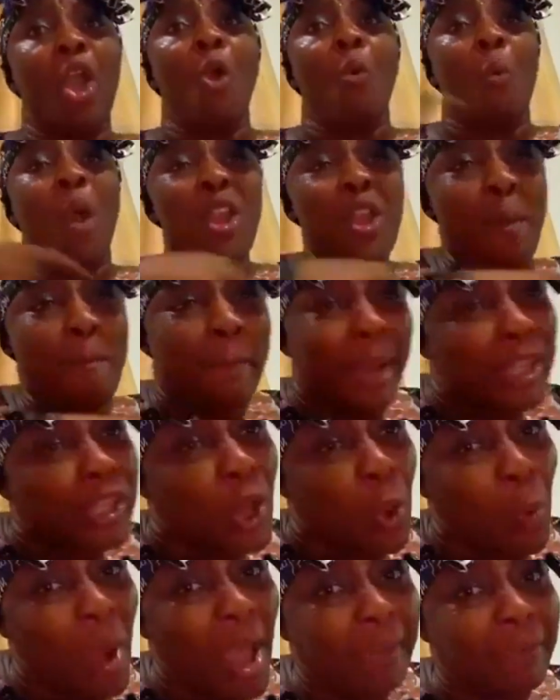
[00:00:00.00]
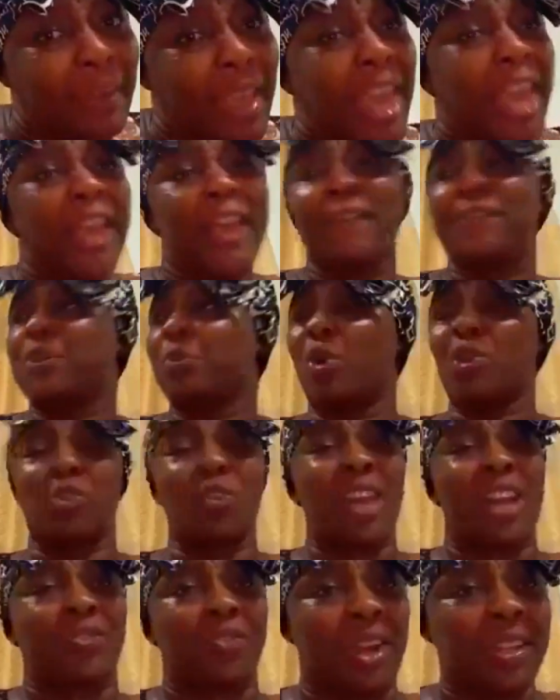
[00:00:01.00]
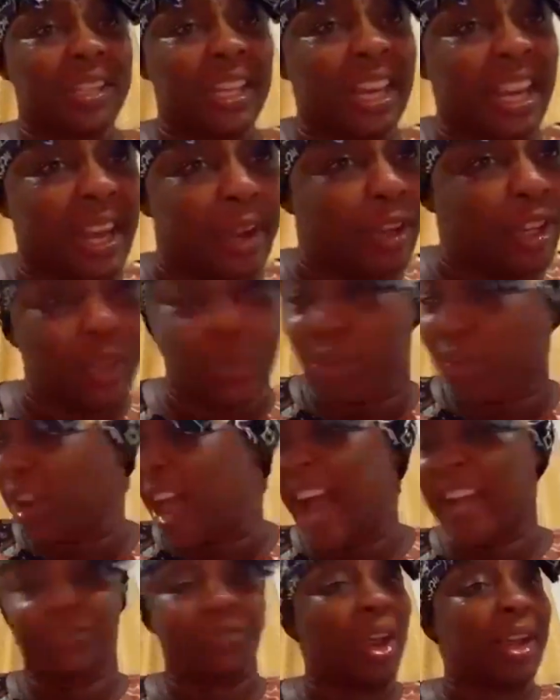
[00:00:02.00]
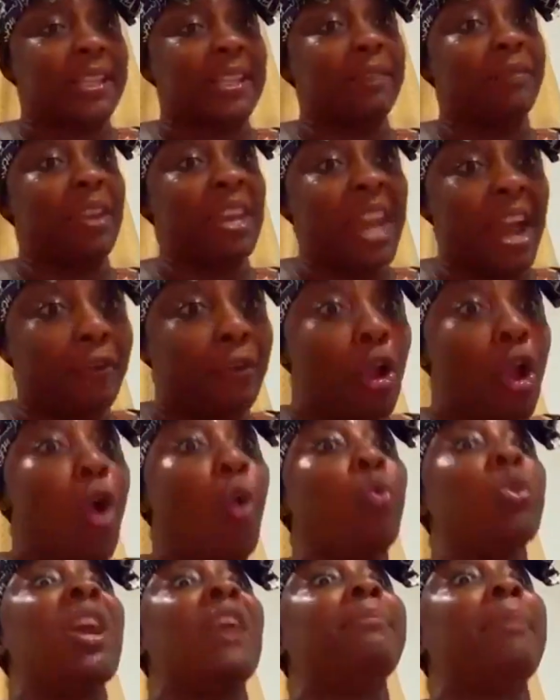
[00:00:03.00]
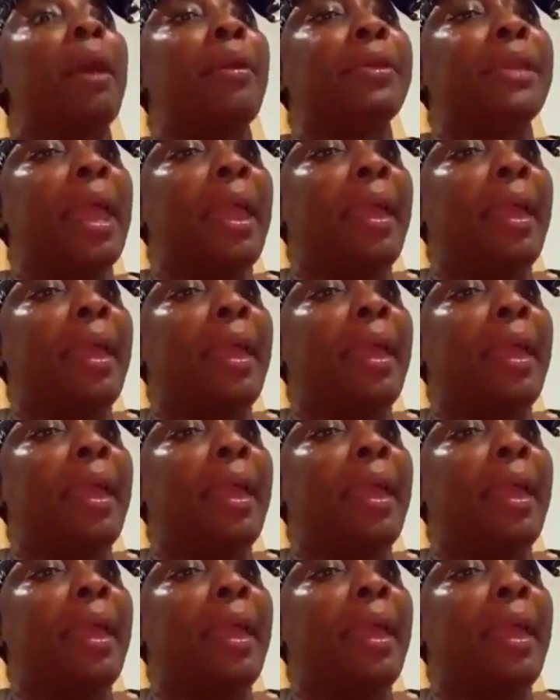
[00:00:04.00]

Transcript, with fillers: When you met your wife, if she was not attractive, if she was not attractive enough, would you have married her?